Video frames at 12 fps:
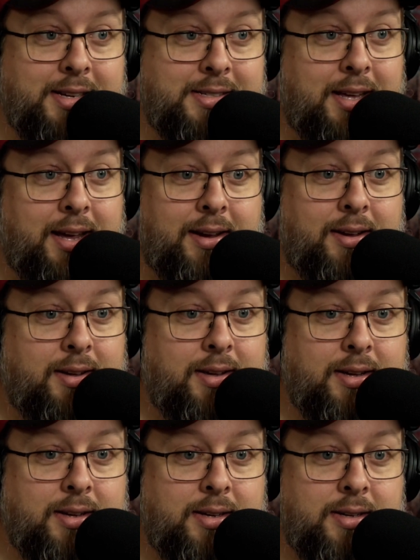He's like,
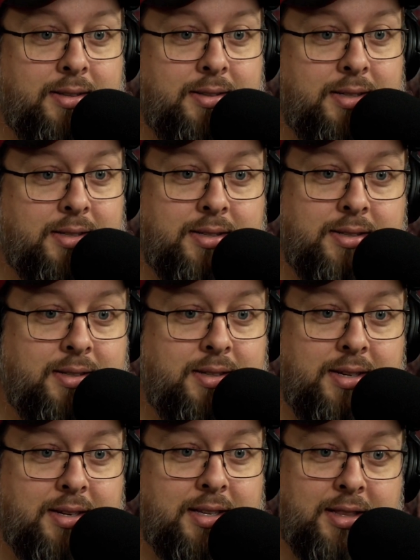
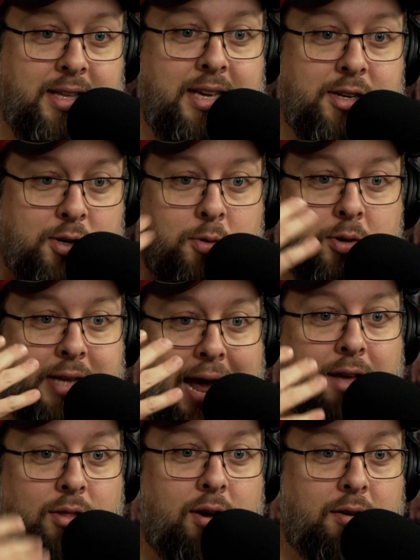the internal
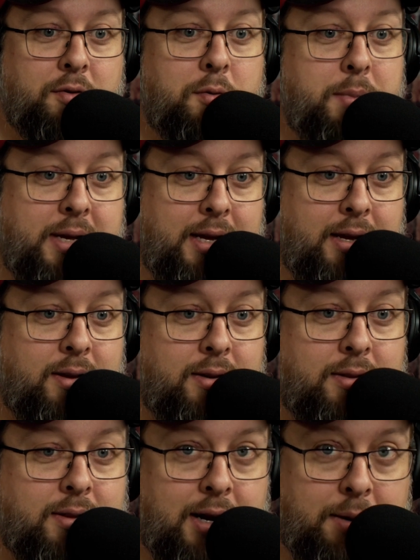dialogue for me
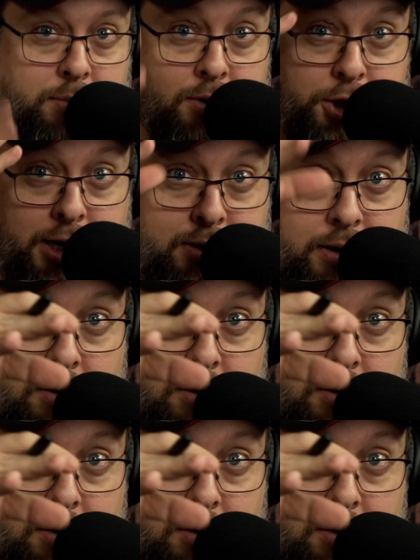that I'm projecting